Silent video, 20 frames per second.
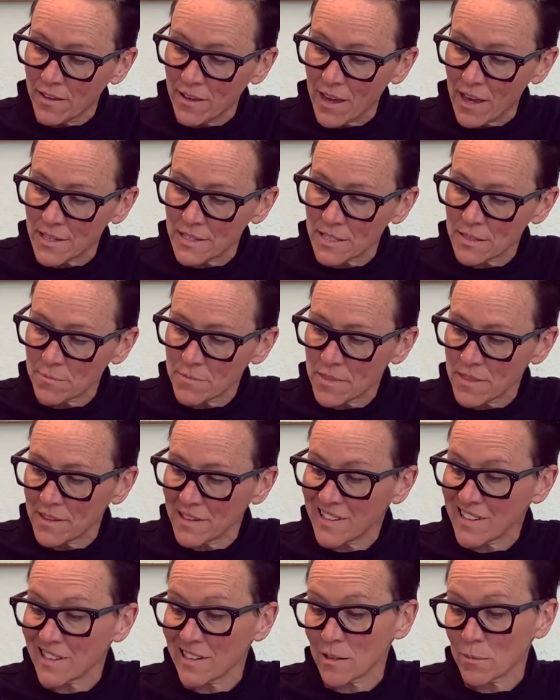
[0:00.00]
As I'm
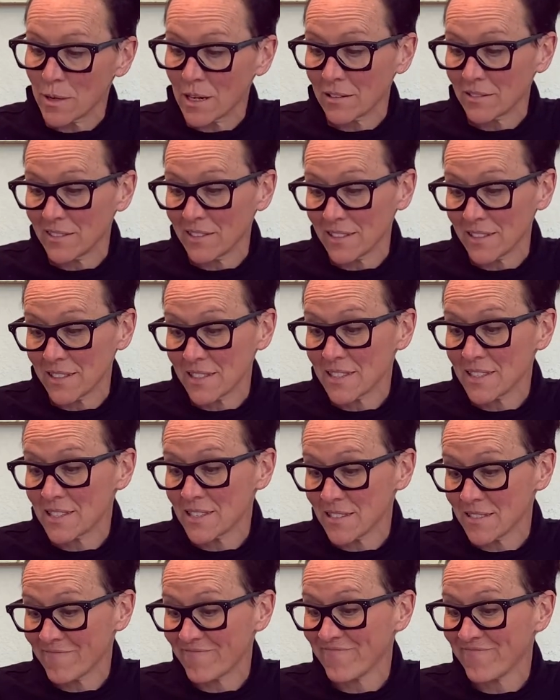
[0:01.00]
thinking about
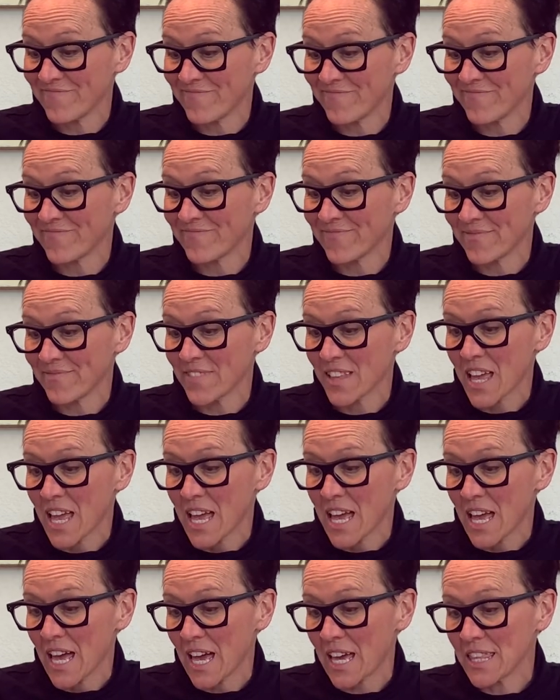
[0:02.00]
this,
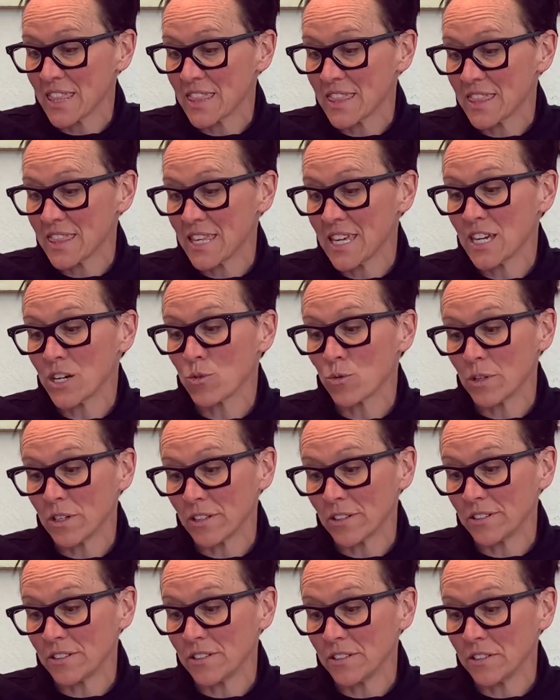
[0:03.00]
I think what
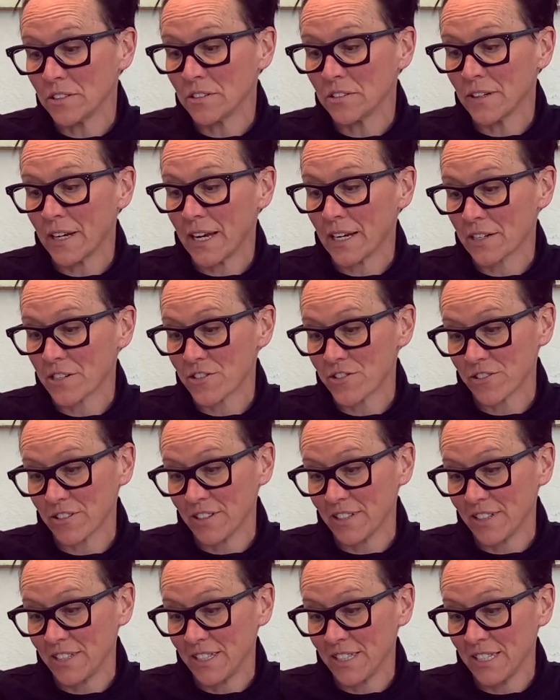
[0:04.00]
I'll do
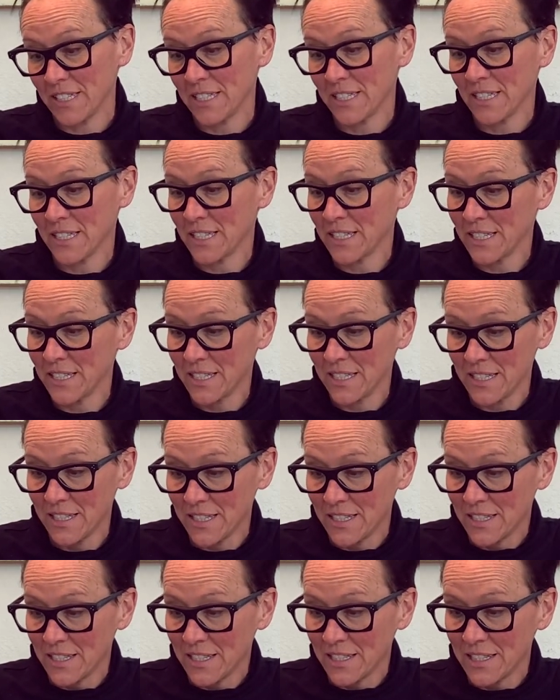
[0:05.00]
actually
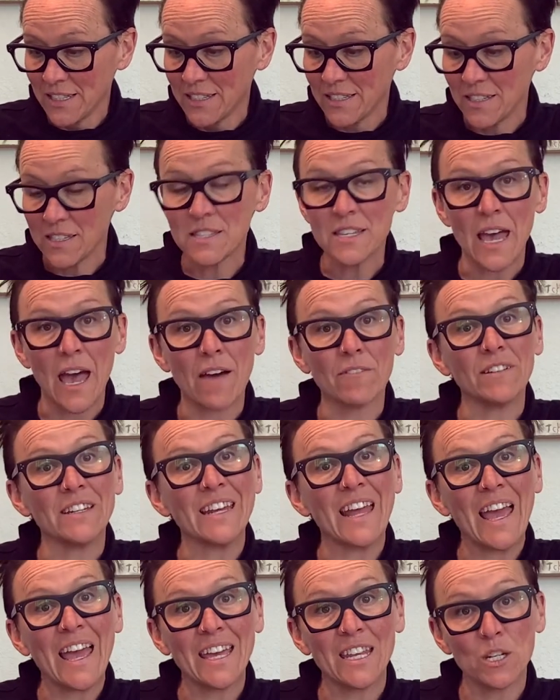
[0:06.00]
is have
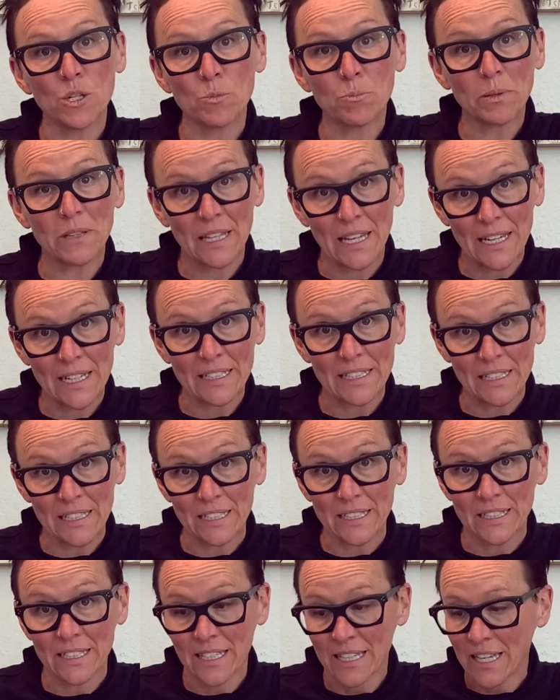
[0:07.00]
an end planet,
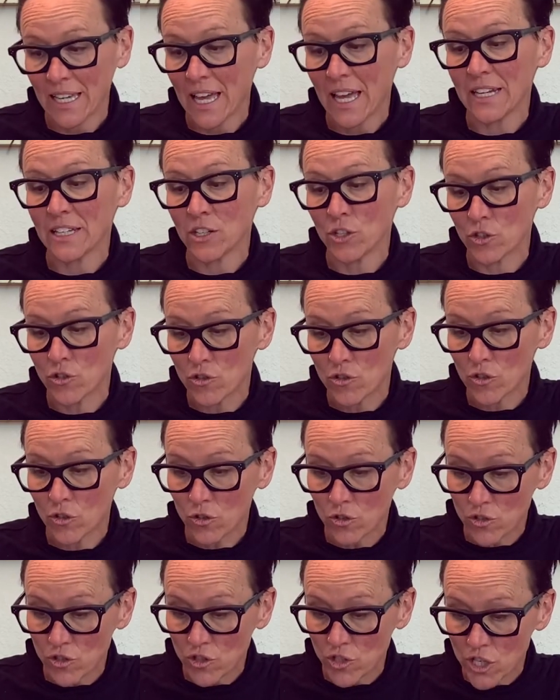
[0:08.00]
and your
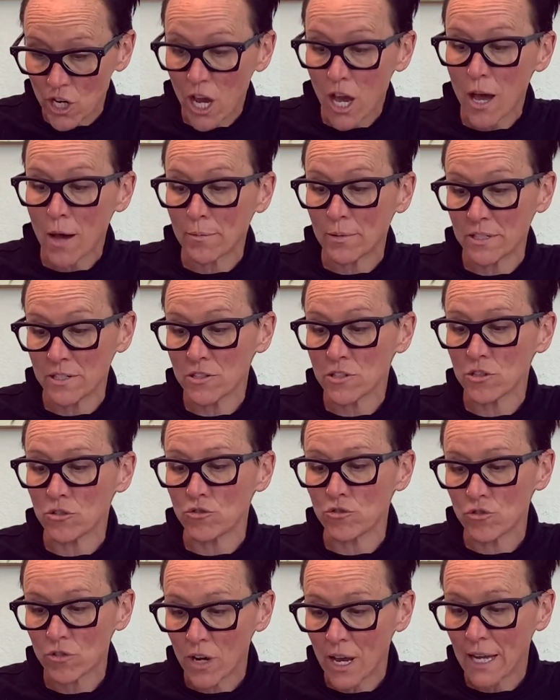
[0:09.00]
job is to
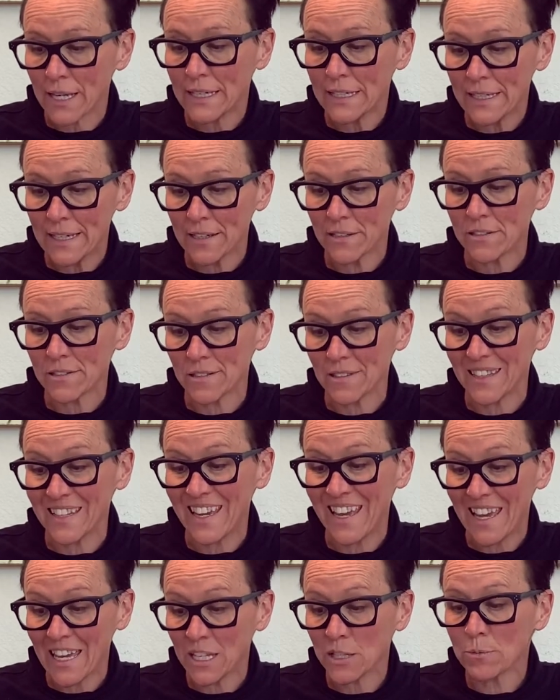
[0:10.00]
try to get to the
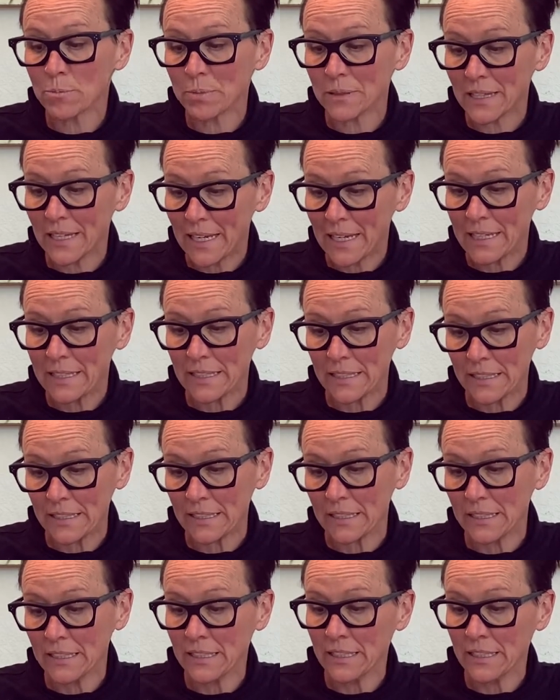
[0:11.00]
end planet